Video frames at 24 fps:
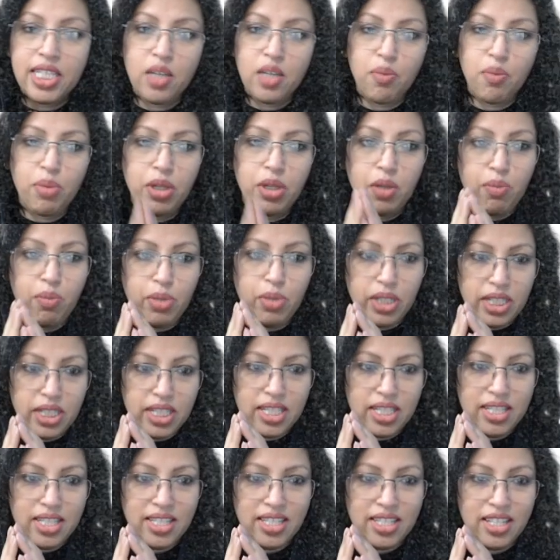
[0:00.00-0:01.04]
the
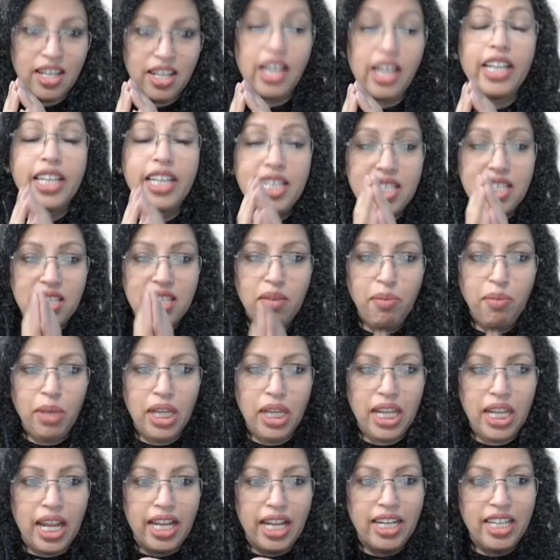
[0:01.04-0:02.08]
purpose, is the
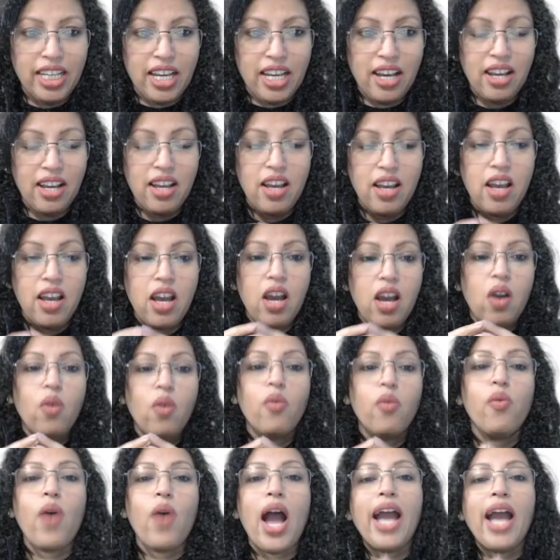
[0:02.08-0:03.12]
main idea.
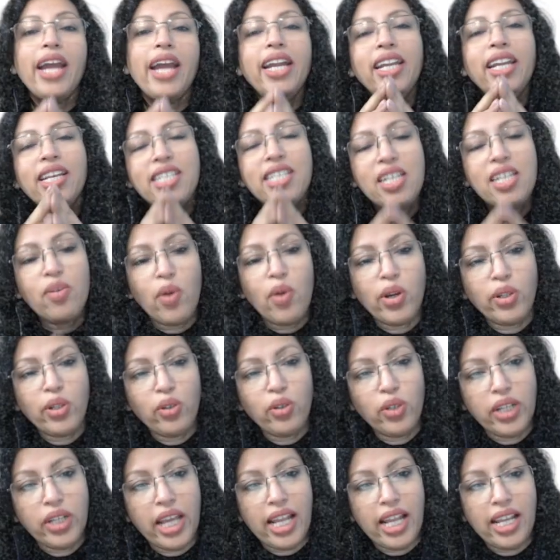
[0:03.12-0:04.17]
Why does he want
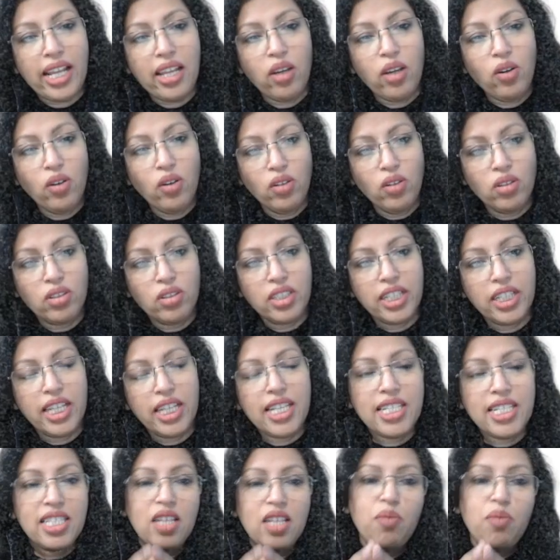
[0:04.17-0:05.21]
to tell you
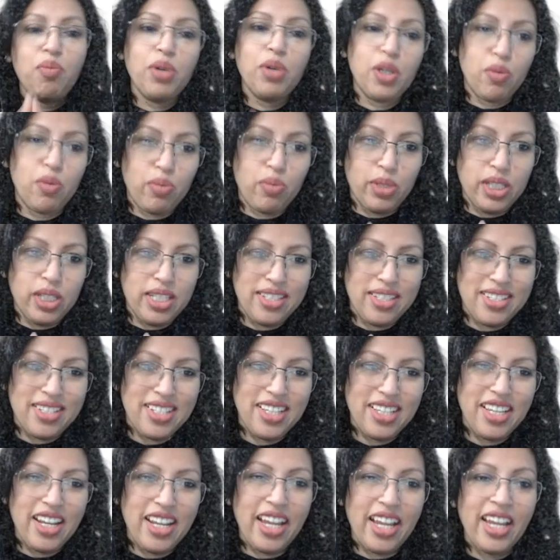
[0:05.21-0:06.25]
is the purpose,
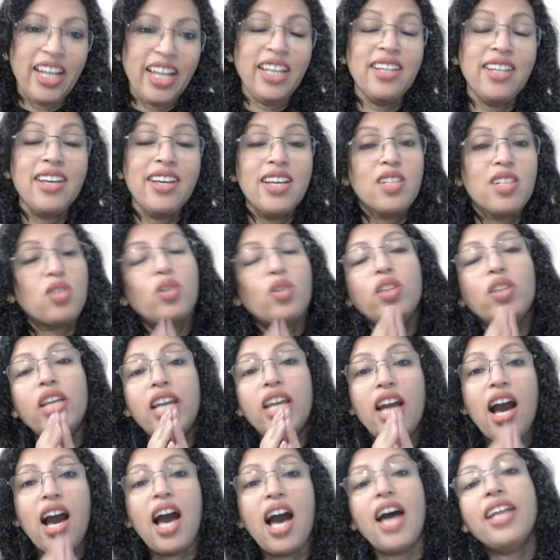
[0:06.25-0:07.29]
right? So they
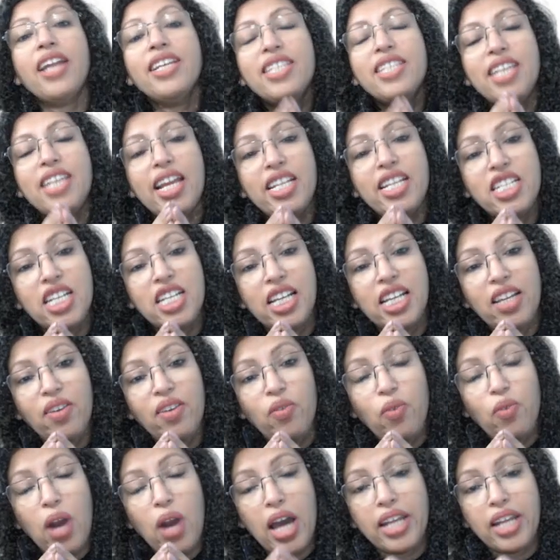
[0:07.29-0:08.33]
are essentially
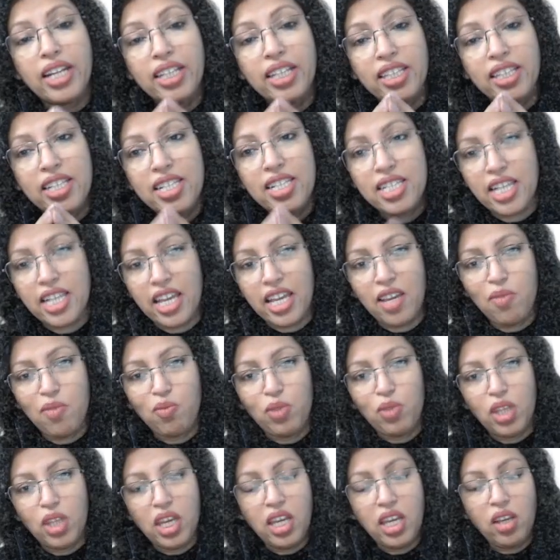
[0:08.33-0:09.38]
one and the same
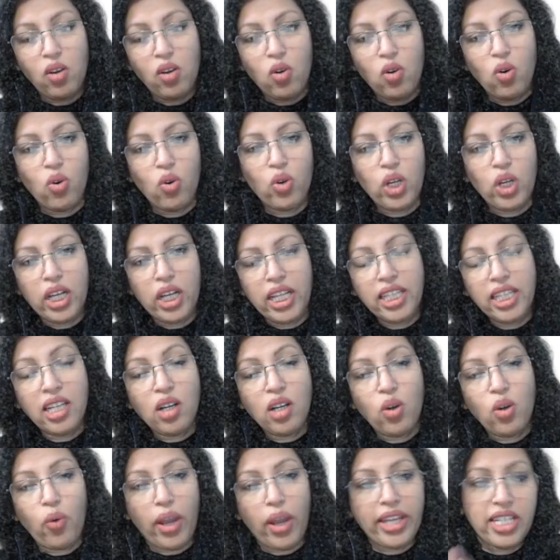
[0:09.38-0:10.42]
thing, only the
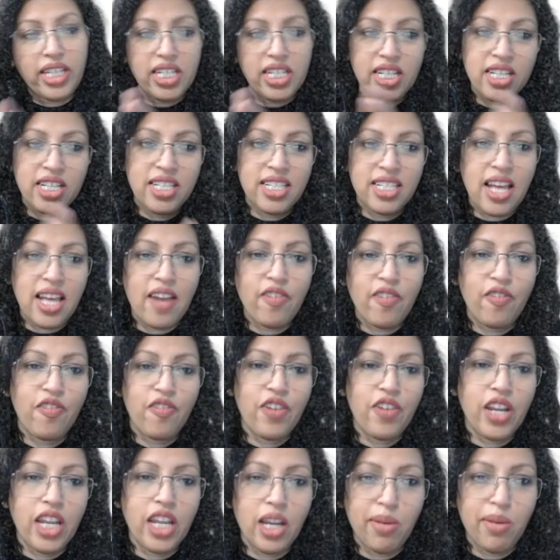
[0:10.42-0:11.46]
questions are
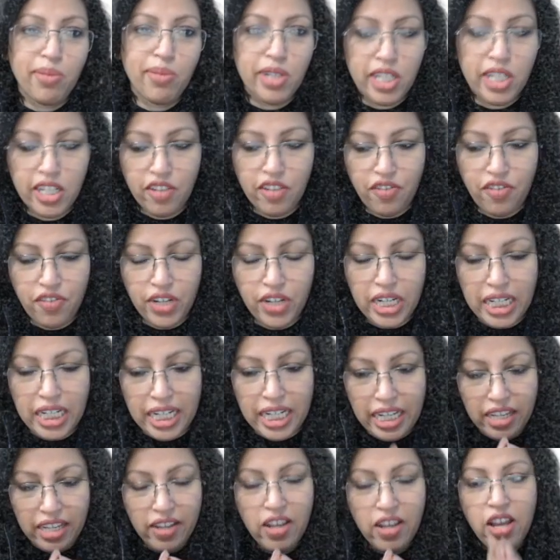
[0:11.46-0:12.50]
framed
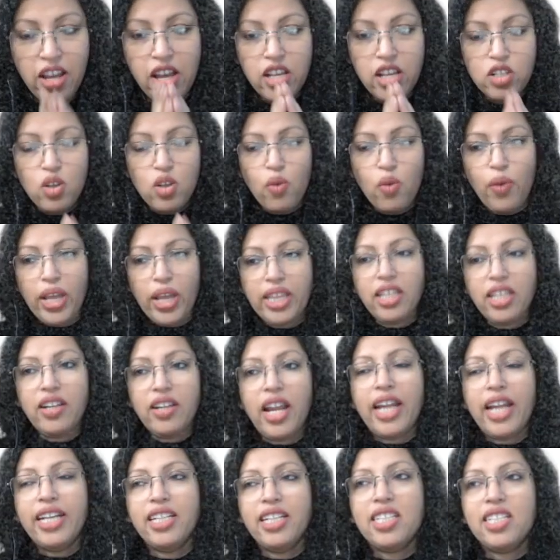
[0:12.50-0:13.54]
differently. So when the
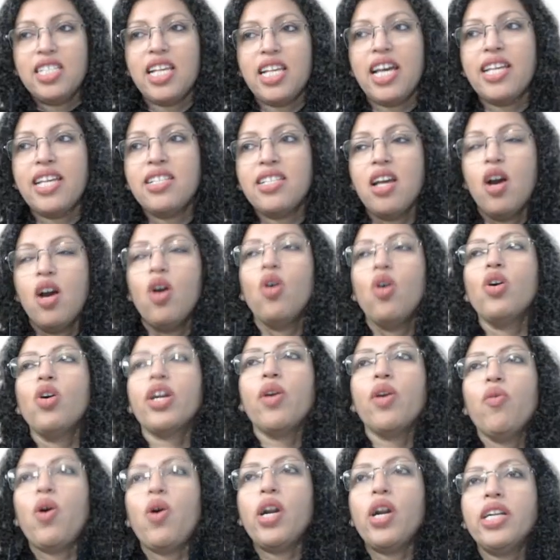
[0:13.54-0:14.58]
writer says,
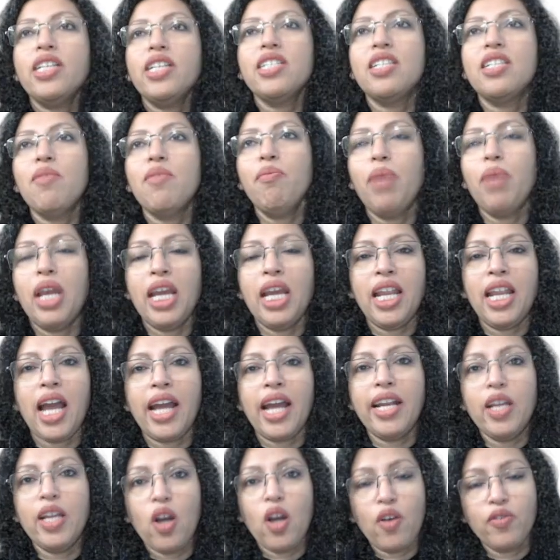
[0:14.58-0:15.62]
okay, what is the main
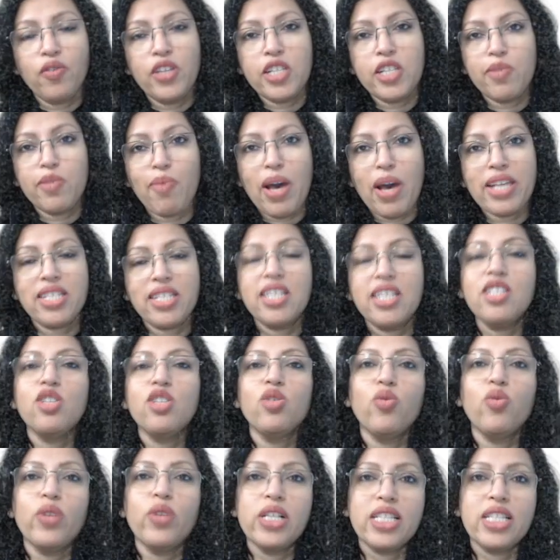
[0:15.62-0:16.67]
idea of this passage,
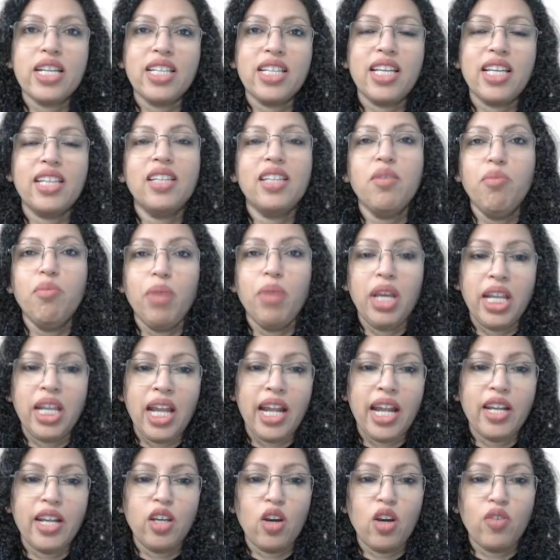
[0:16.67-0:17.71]
you will say that the main
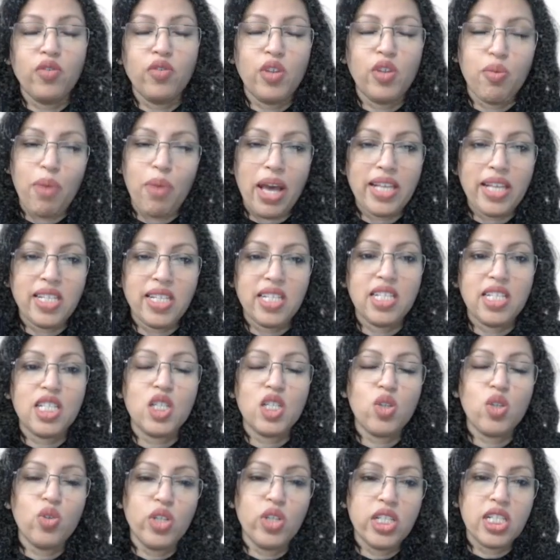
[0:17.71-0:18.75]
idea of the passage is
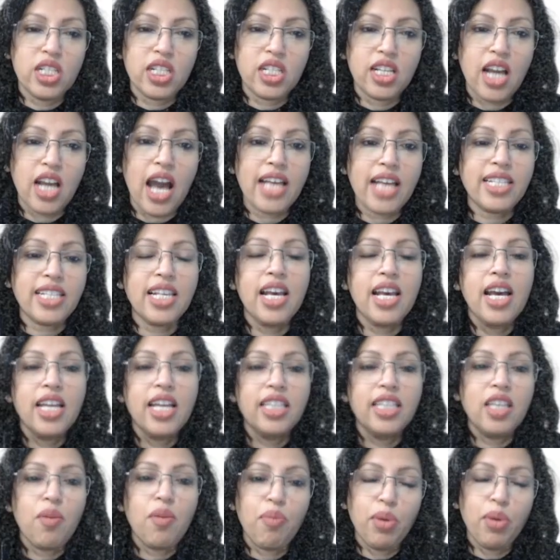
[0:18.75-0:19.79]
to discuss
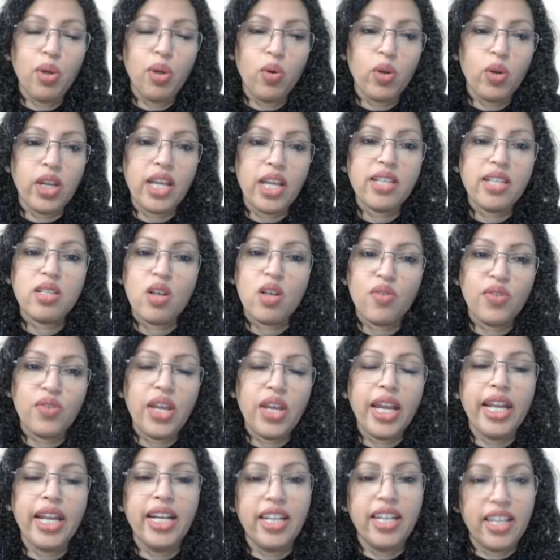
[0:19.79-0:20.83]
the progress of
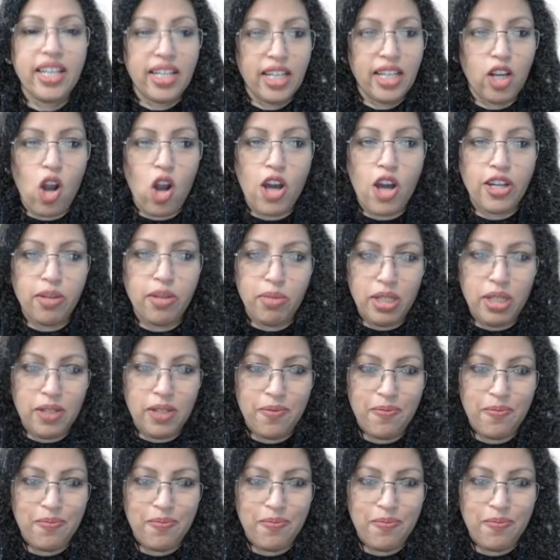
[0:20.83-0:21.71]
the Indian economy,